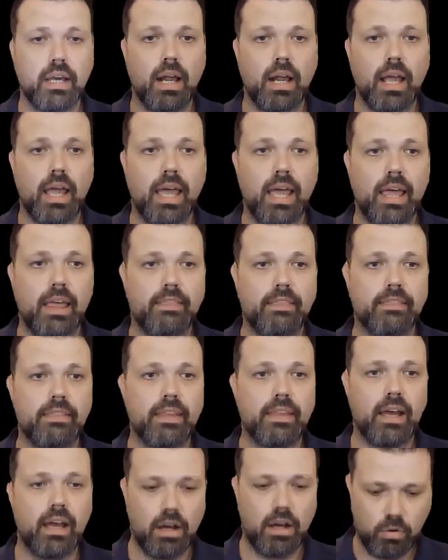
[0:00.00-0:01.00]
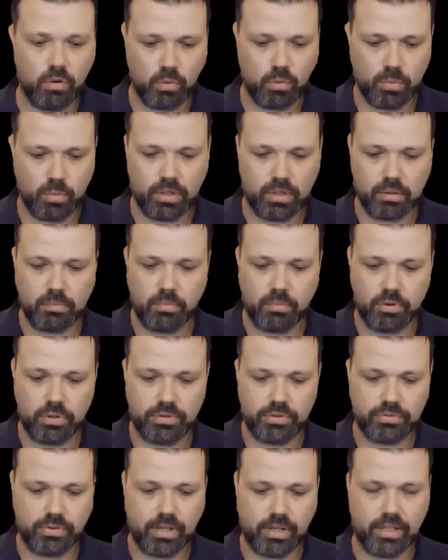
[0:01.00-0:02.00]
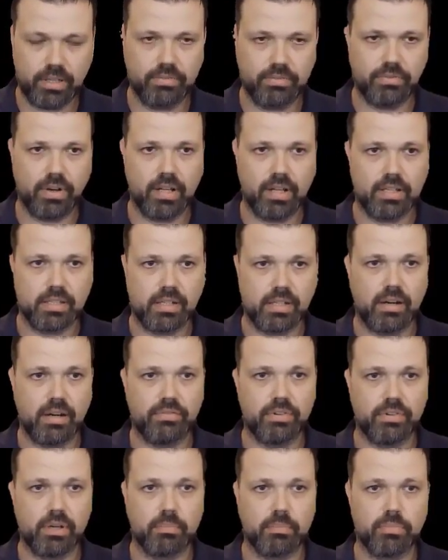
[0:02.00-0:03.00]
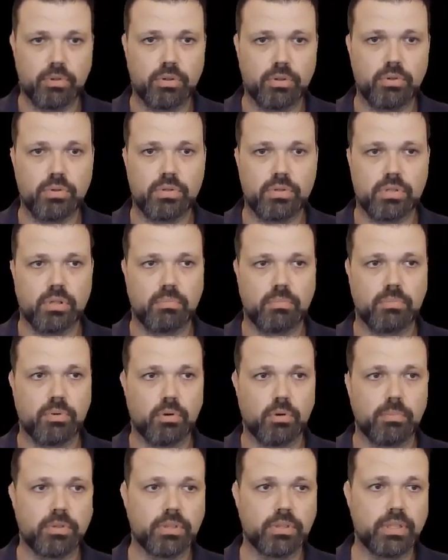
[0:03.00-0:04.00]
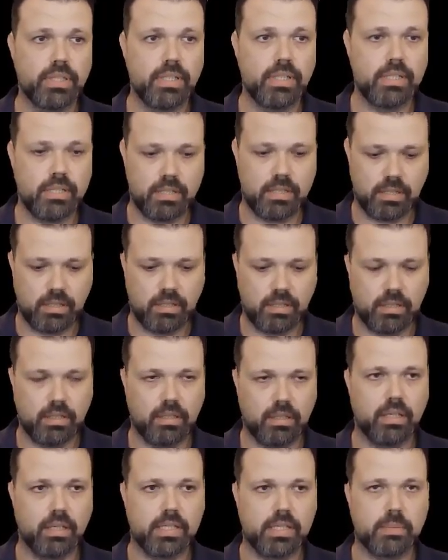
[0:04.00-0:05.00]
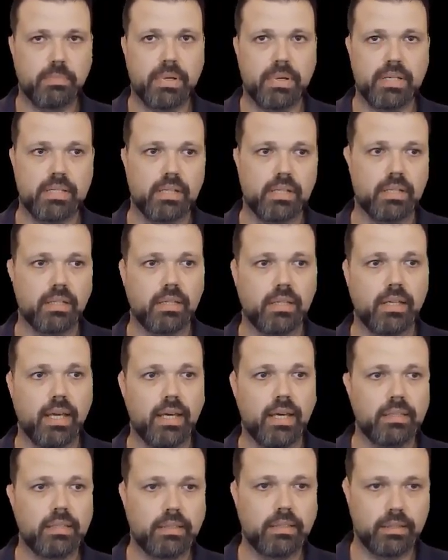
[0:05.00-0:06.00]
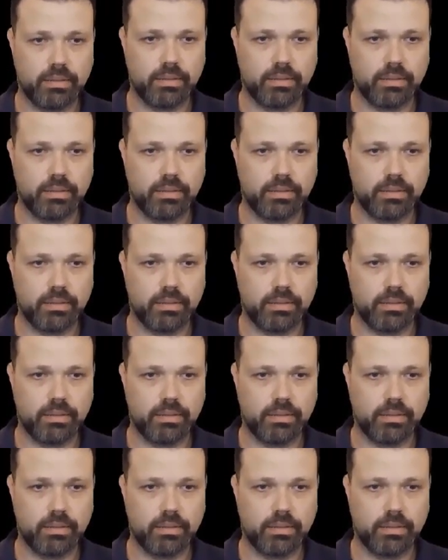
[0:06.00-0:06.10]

and now we'll modify the file's Kafka producer properties. Let's paste it at the end.